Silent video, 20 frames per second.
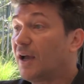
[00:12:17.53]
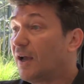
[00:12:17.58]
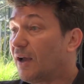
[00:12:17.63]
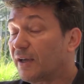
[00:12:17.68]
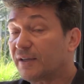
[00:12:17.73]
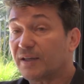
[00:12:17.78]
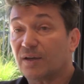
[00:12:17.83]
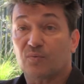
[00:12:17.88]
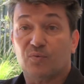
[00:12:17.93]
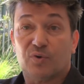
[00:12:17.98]

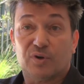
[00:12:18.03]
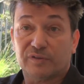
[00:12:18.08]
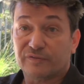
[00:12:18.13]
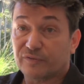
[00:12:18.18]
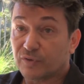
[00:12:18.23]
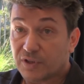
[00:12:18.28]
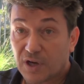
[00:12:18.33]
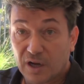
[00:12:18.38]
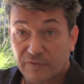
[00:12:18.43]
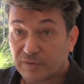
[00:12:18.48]
I can
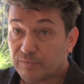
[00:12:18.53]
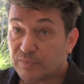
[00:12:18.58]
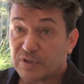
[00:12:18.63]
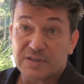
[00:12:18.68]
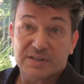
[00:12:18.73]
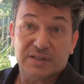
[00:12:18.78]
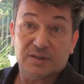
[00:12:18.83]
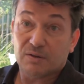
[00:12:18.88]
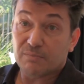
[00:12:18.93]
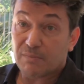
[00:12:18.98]
work for
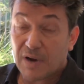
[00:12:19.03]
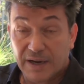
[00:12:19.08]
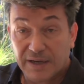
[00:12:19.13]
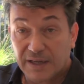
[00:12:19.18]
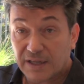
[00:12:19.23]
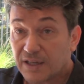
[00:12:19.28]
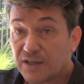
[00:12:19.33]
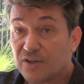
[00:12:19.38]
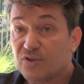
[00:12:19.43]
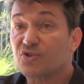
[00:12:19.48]
governments in the
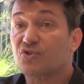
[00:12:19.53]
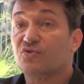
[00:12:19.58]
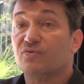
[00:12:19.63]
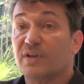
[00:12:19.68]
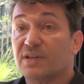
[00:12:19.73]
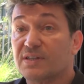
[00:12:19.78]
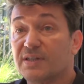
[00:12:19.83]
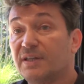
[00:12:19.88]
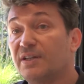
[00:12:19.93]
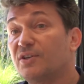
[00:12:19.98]
mining
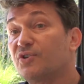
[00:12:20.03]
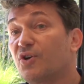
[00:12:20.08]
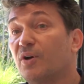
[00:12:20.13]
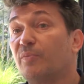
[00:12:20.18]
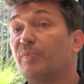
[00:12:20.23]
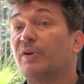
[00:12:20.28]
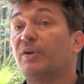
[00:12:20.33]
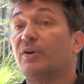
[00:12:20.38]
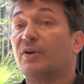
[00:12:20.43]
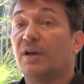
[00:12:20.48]
industry as an
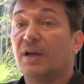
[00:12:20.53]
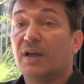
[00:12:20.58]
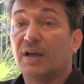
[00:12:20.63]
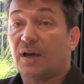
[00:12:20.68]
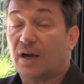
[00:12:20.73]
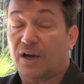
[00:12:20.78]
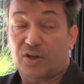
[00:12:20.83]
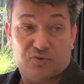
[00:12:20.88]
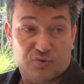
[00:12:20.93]
interpreter.